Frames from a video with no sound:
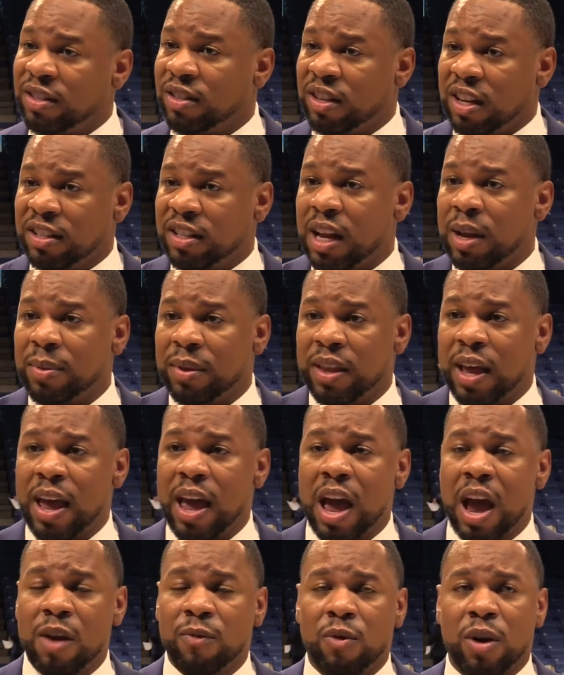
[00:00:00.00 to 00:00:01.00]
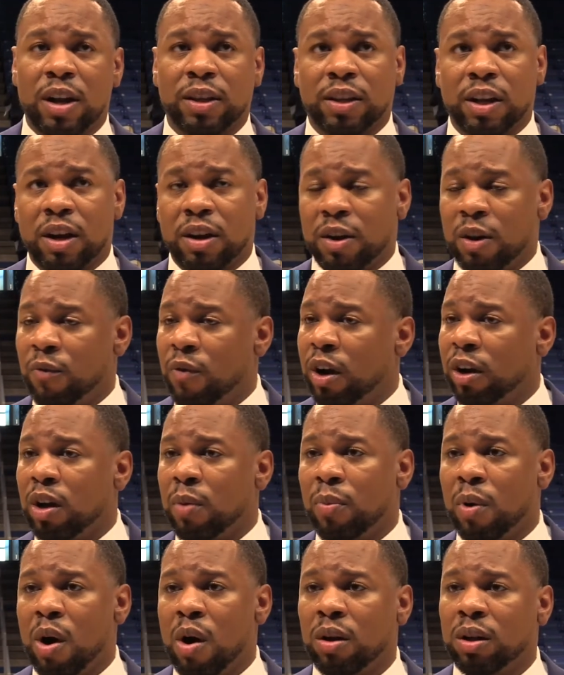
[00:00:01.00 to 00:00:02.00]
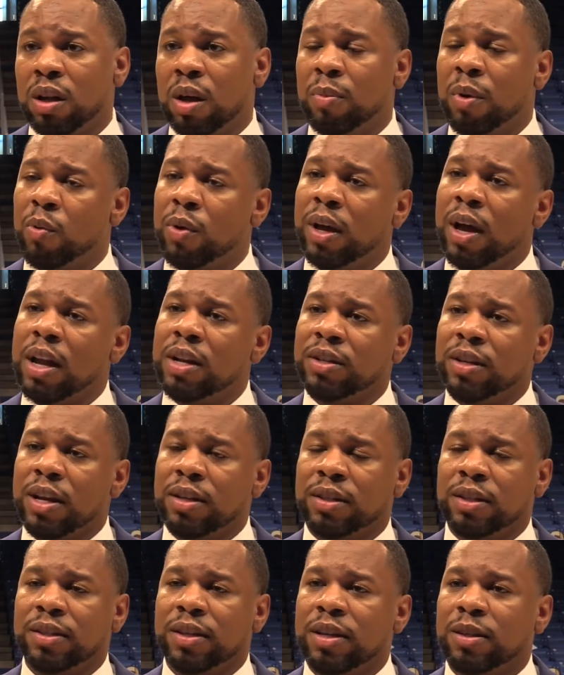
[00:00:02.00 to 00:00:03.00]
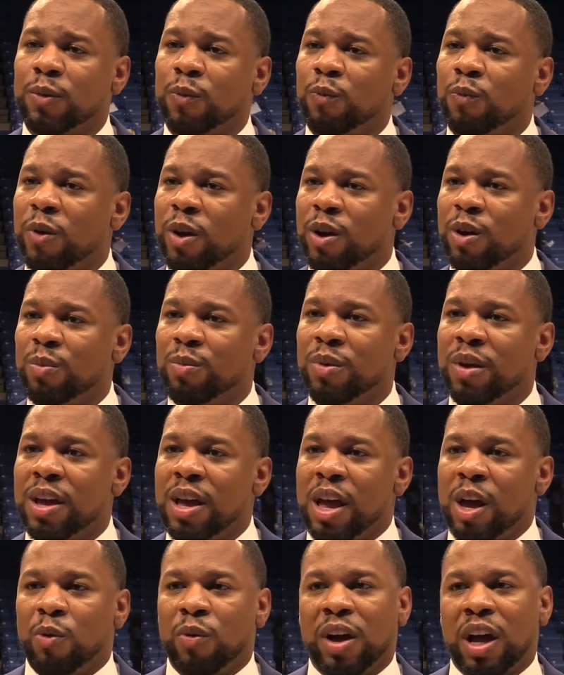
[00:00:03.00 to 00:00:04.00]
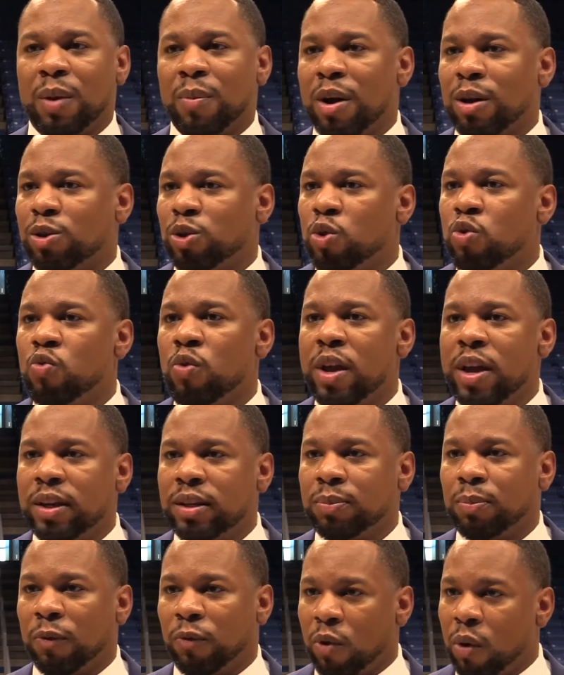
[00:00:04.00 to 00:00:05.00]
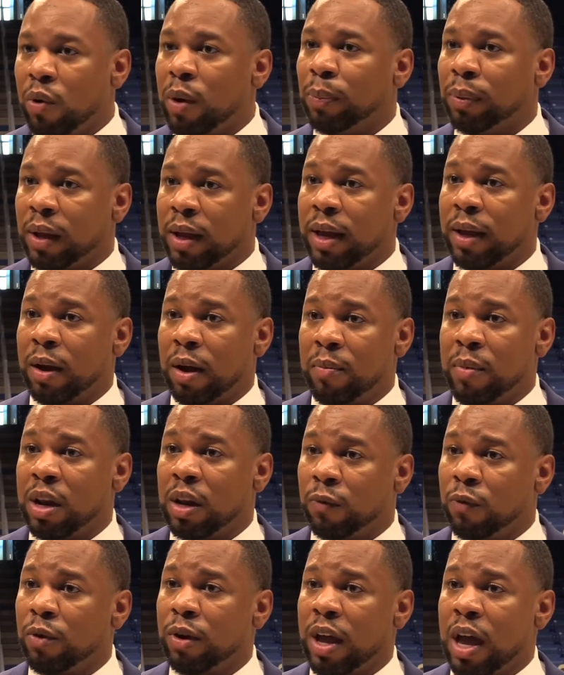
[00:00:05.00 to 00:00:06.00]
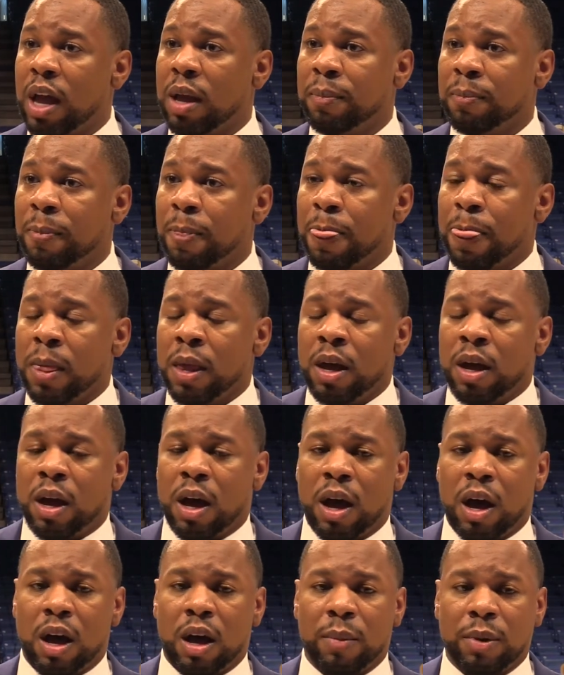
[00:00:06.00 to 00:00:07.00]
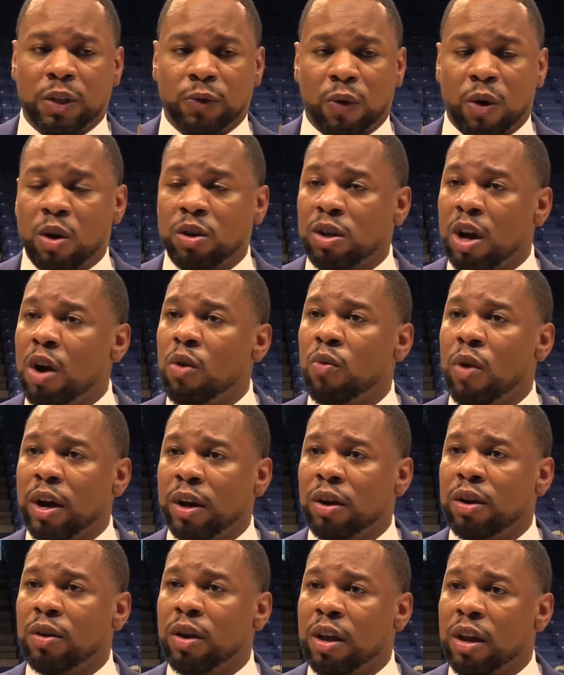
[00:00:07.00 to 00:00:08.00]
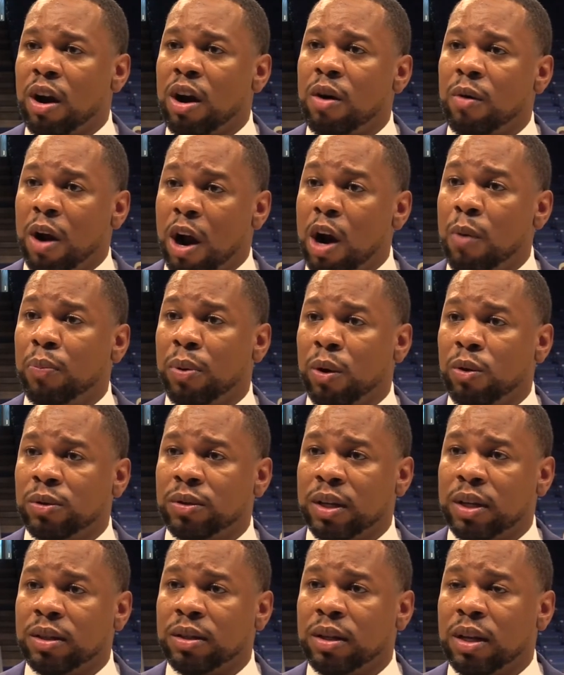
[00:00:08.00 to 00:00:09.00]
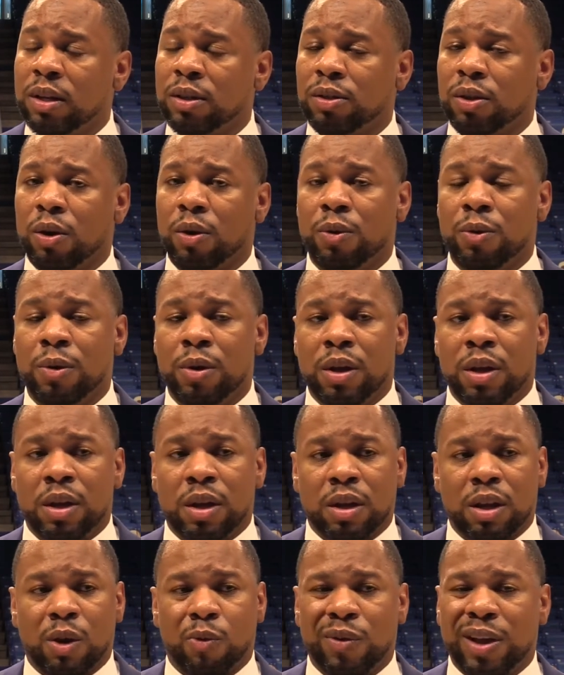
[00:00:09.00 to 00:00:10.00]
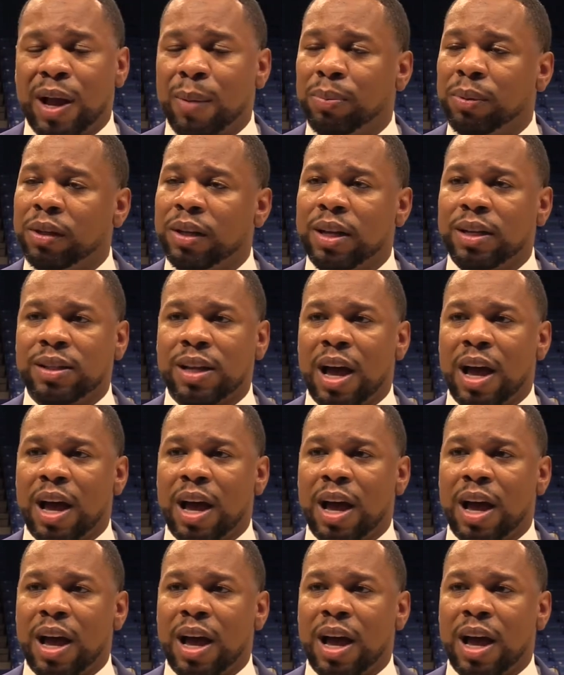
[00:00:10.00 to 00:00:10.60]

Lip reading: the team that they have right there. They're a very good ball club, but we got a chance to see some film. We got about 2 weeks before we play a meaningful game as far as our record and our postseason. And so, you know, we got plenty of